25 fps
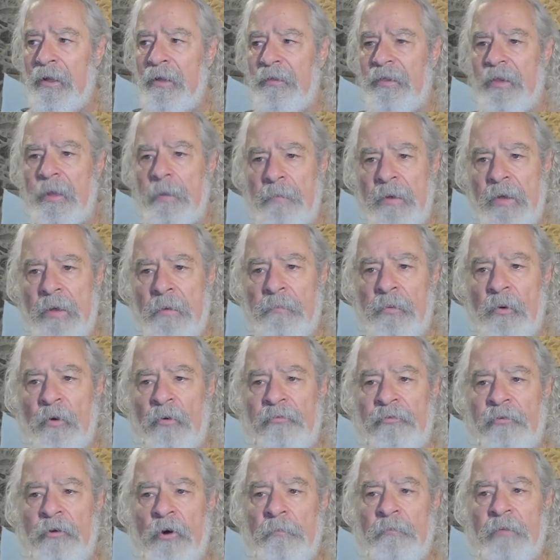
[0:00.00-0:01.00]
The people
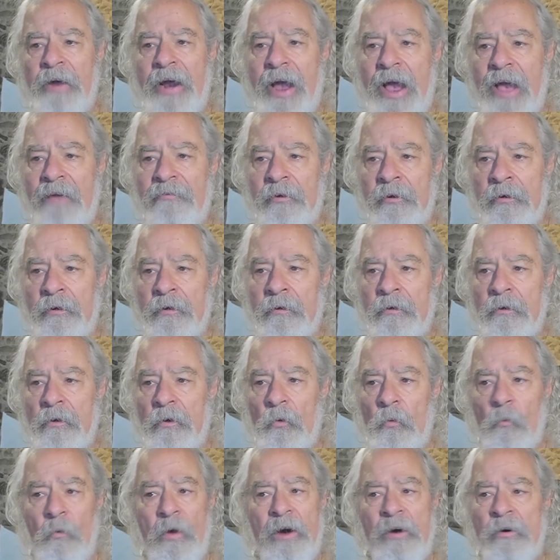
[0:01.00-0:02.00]
from heaven
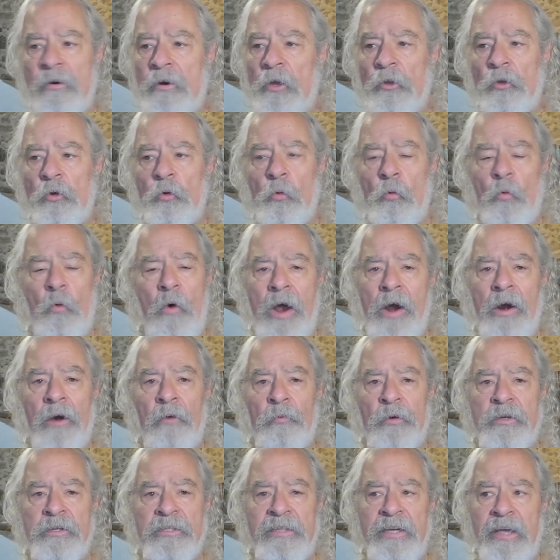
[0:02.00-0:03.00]
were not well
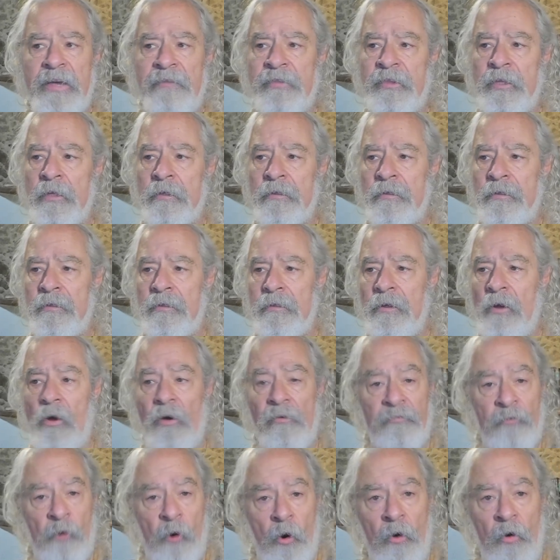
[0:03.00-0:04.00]
received,
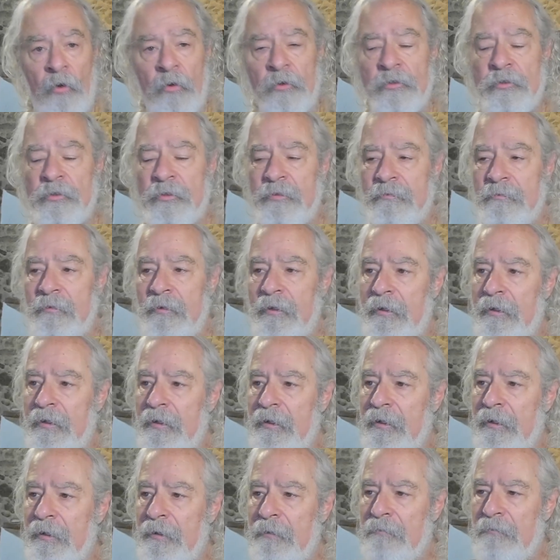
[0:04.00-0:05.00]
of course,
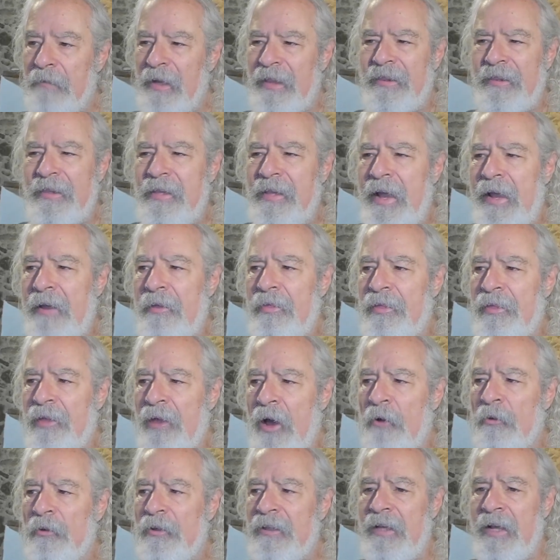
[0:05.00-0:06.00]
but they
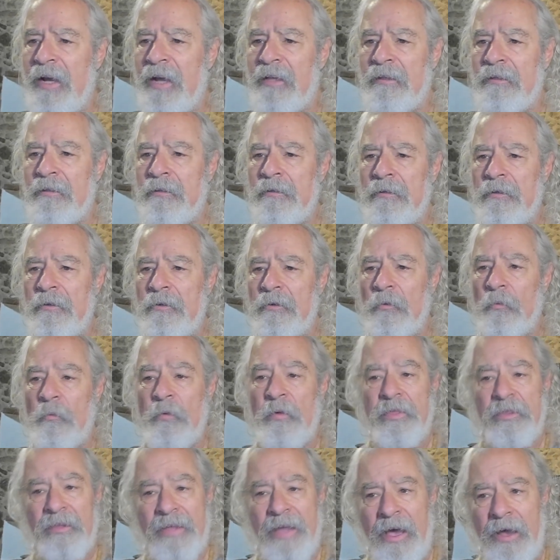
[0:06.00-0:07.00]
thought that,
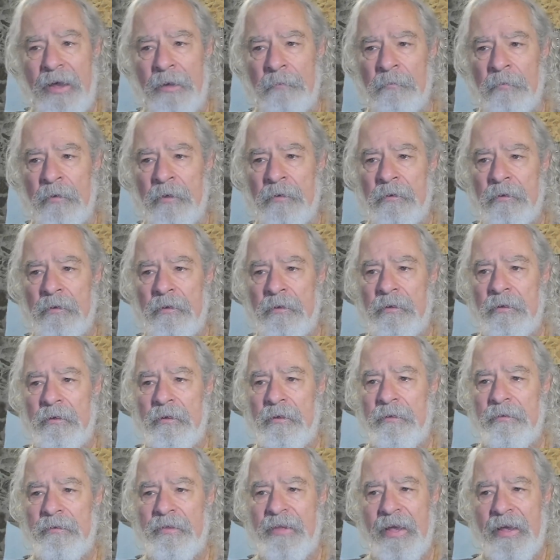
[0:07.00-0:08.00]
with time,
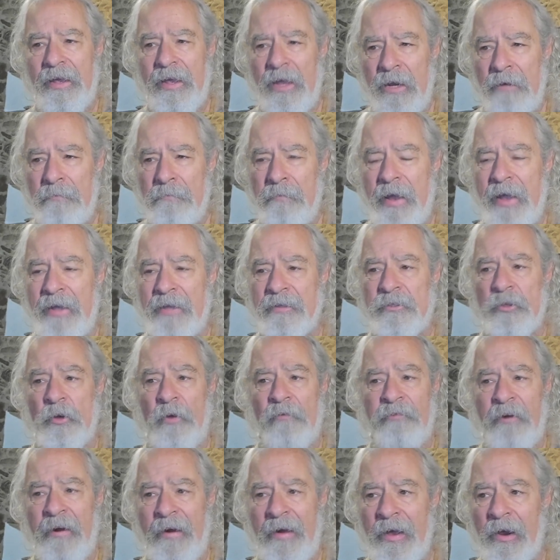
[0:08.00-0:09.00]
the inmates
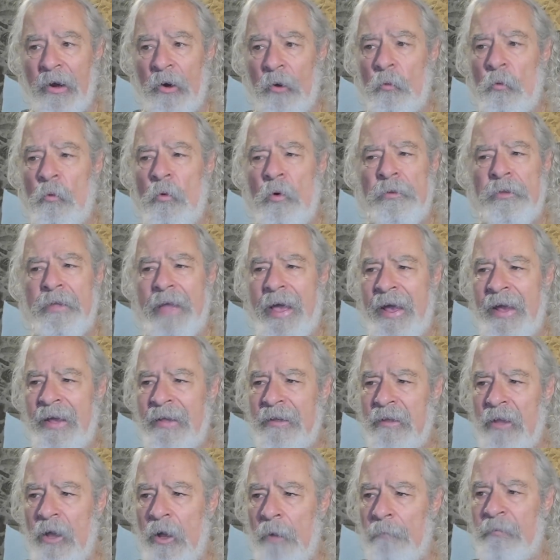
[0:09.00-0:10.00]
of hell would
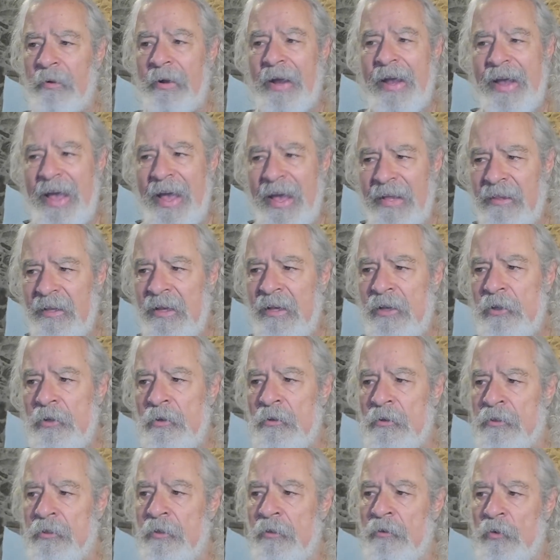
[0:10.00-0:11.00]
end up getting
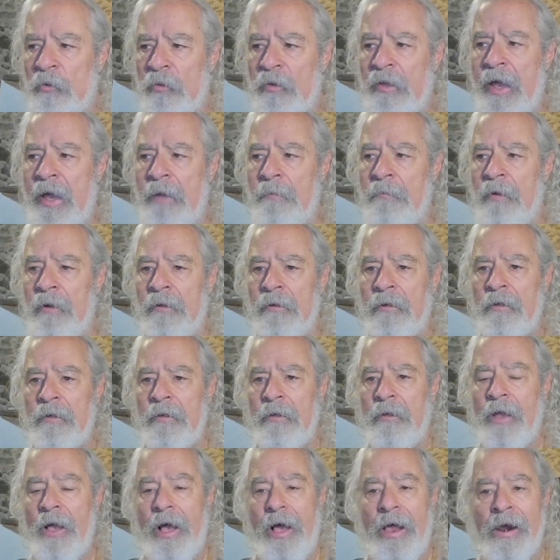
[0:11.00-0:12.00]
used to them
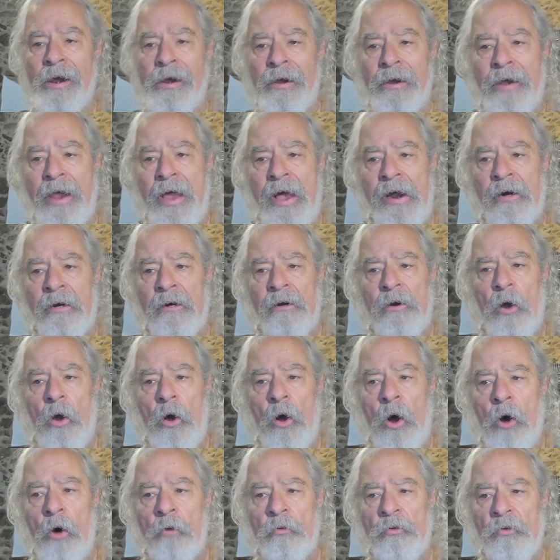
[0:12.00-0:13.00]
and learn
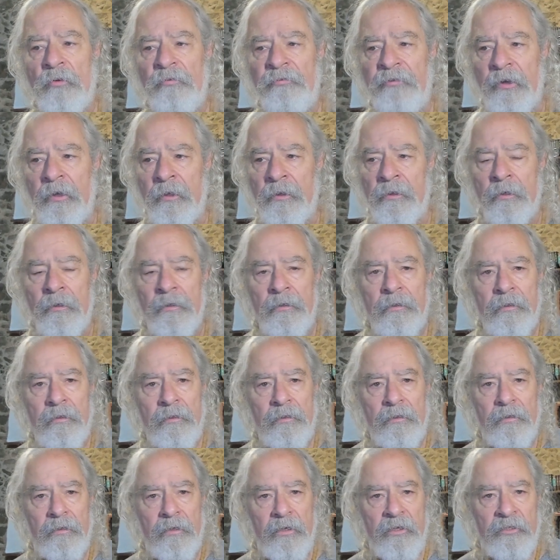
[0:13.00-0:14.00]
how to feed
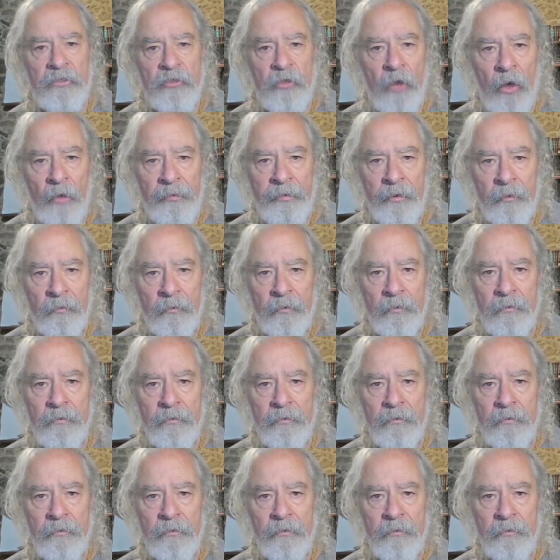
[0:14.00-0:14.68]
each other.